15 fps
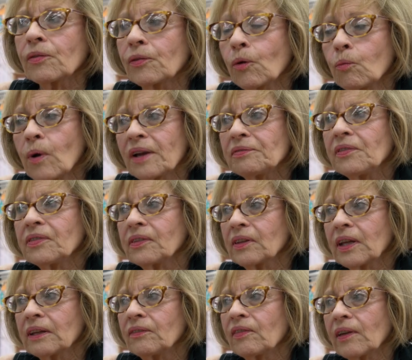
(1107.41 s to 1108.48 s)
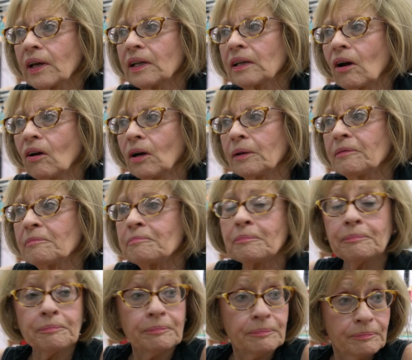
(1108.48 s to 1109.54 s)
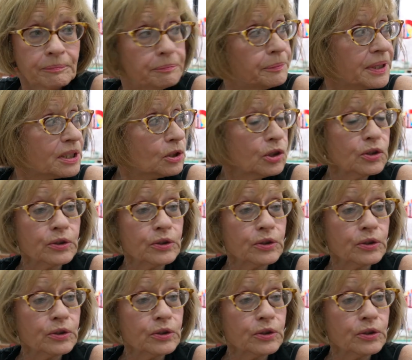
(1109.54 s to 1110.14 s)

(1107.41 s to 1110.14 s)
The one thing that I've been